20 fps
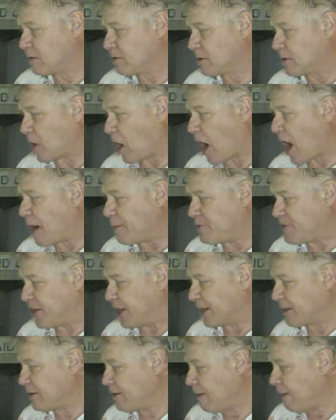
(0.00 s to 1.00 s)

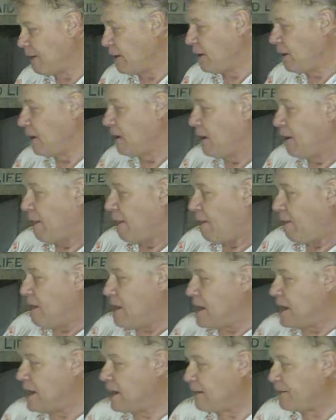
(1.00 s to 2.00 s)
object.
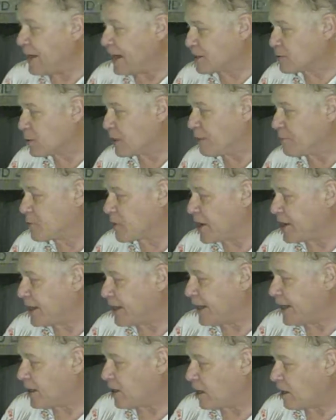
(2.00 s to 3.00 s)
And that's what I'm trying to
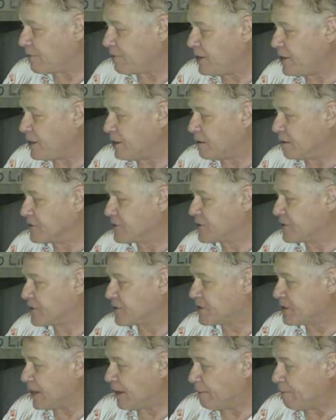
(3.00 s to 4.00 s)
get off here, is
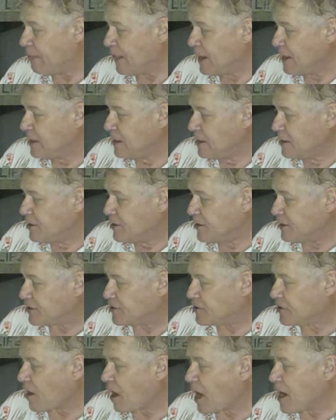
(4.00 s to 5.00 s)
just that the
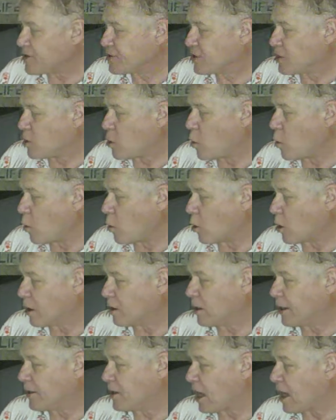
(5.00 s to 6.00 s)
star's
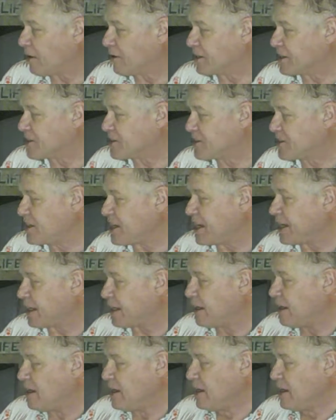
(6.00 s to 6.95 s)
core, I call it a sink,